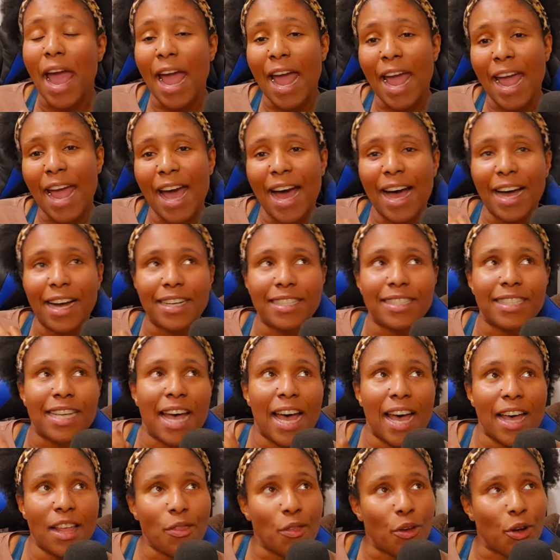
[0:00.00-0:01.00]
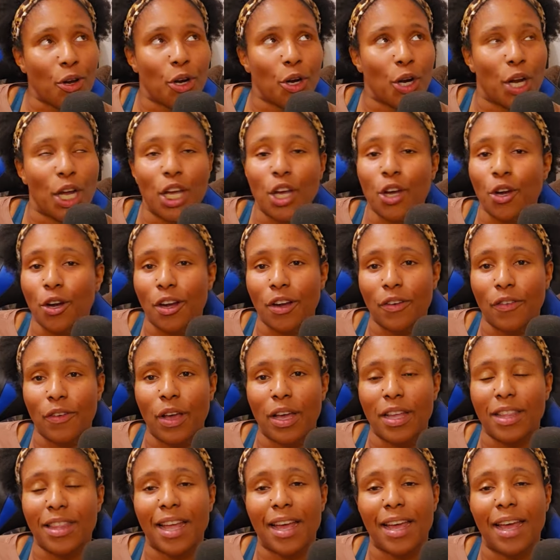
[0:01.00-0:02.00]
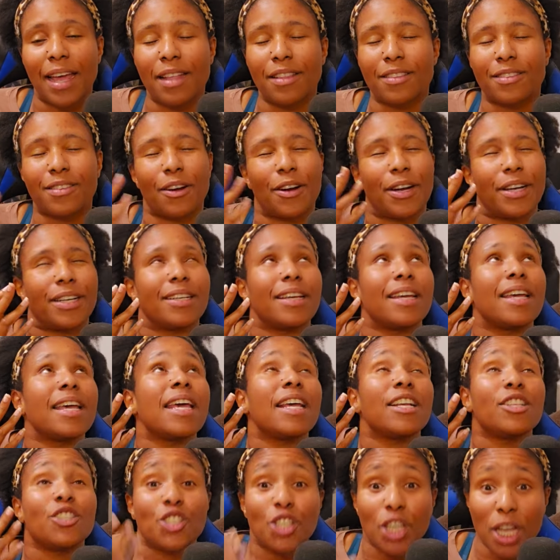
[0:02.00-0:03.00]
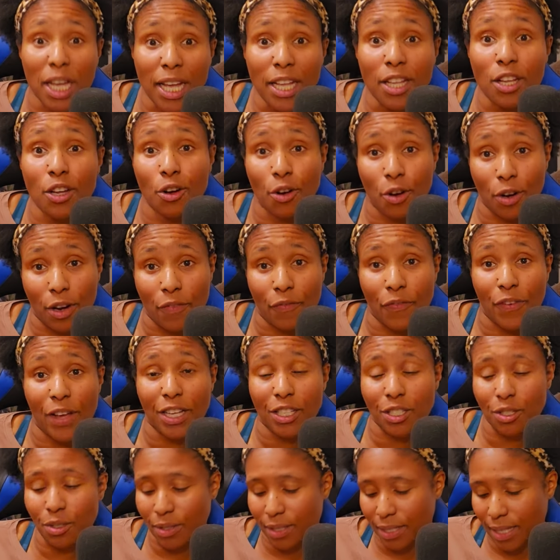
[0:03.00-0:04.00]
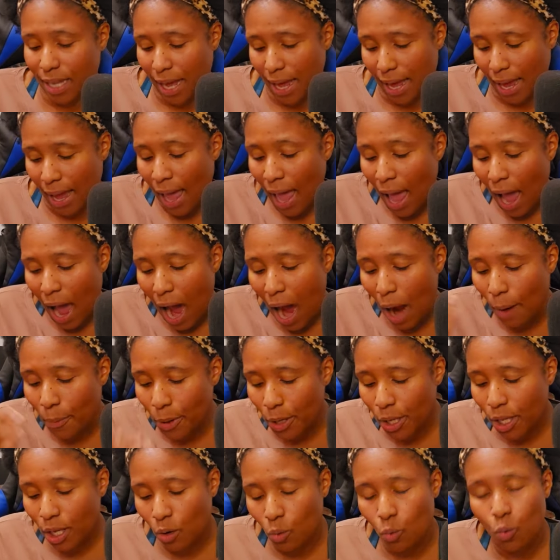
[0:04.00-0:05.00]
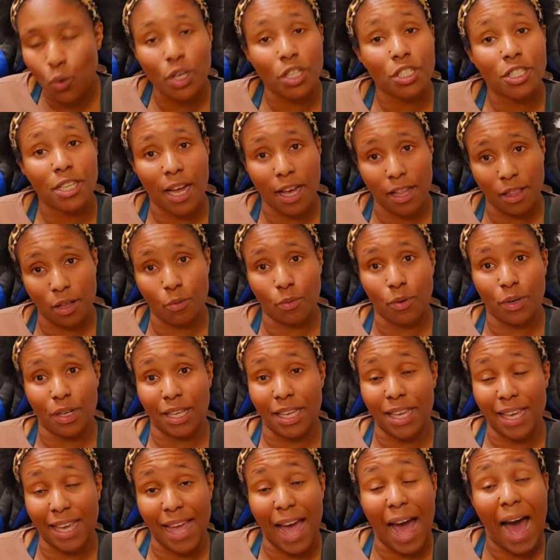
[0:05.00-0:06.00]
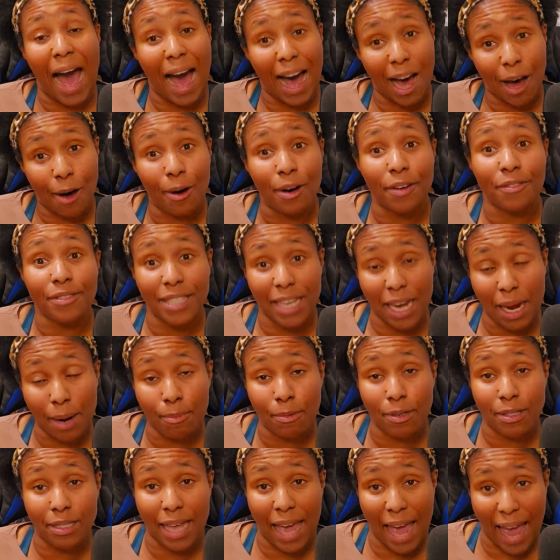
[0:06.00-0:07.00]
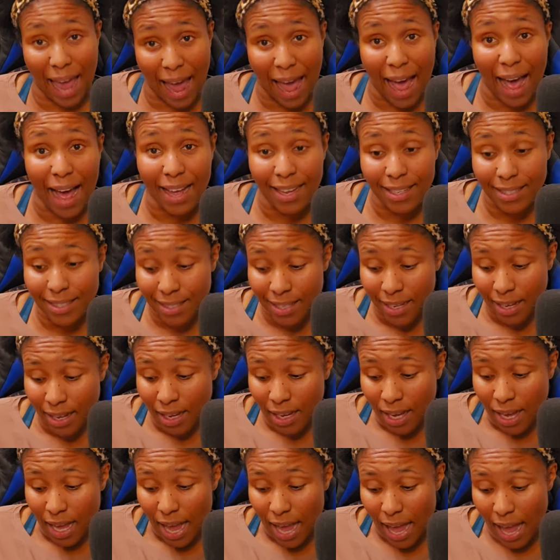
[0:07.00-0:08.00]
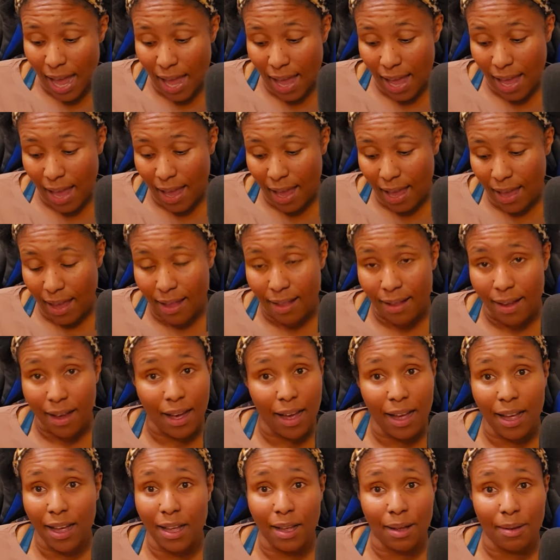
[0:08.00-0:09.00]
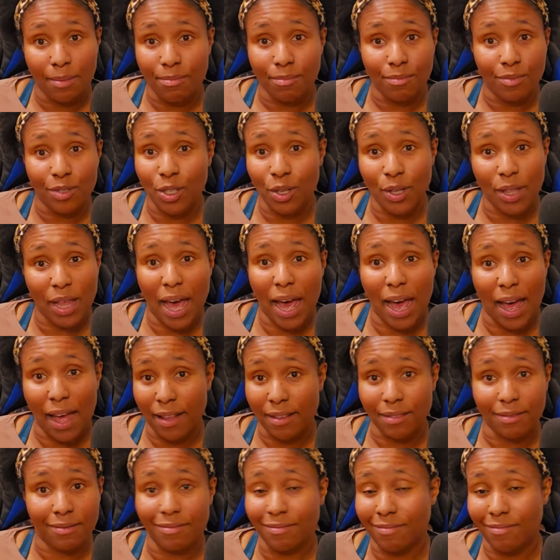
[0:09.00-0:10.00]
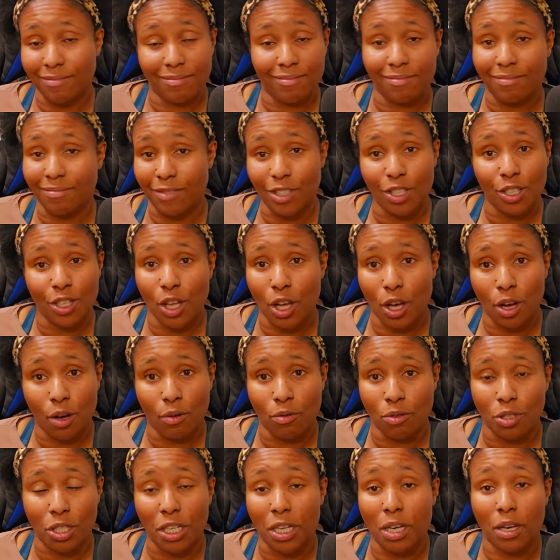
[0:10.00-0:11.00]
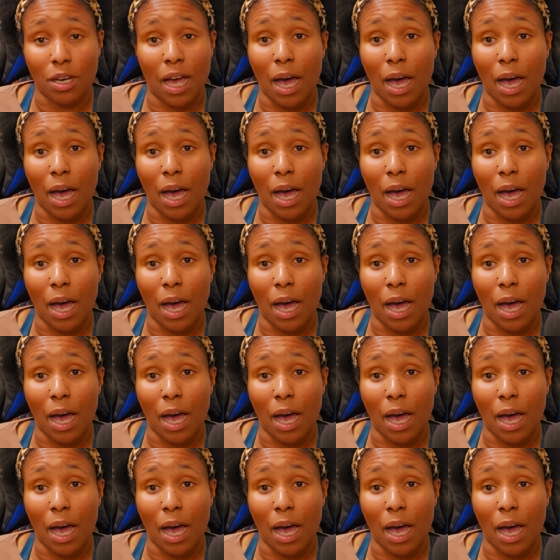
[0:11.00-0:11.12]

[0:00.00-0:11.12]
And Heather in her, in, sorry, Jen in her confessional is like, I really wish Heather would get out of Tamara's ass, and um, so that you know she could